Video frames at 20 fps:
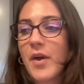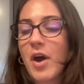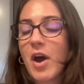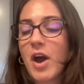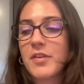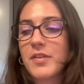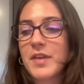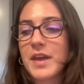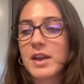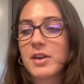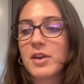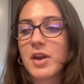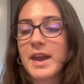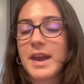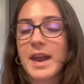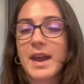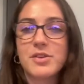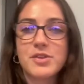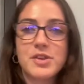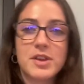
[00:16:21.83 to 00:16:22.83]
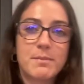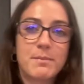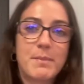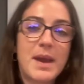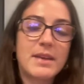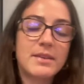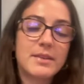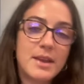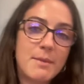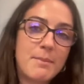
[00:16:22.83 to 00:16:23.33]
I think like it's just
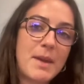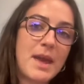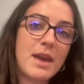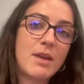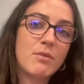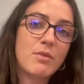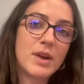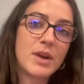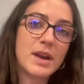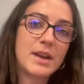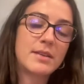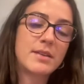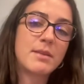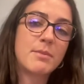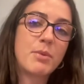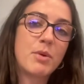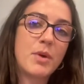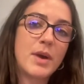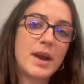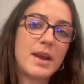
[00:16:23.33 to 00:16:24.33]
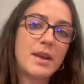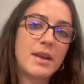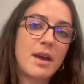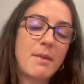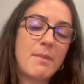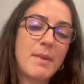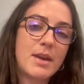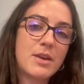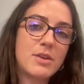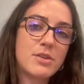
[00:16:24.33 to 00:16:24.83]
basically being really to the point and
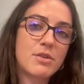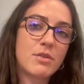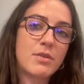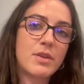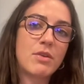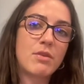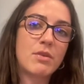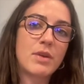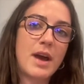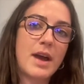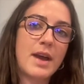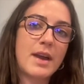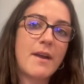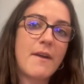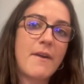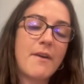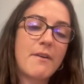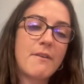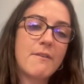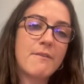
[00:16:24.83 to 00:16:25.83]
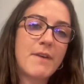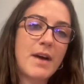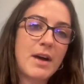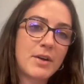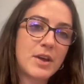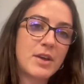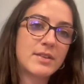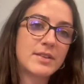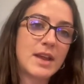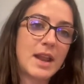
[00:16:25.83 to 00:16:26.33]
making sure that you're like
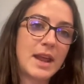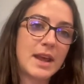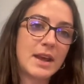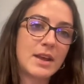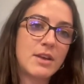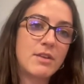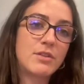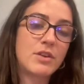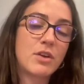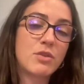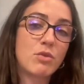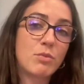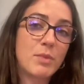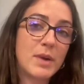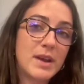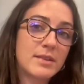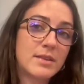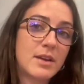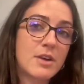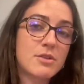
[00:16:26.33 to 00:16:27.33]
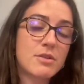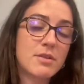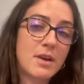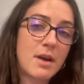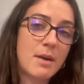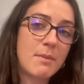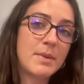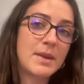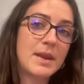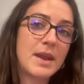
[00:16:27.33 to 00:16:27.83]
value selling and you've done your research on the
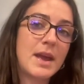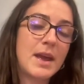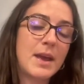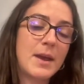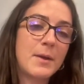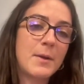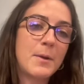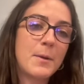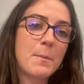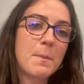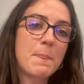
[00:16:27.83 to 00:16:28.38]
company,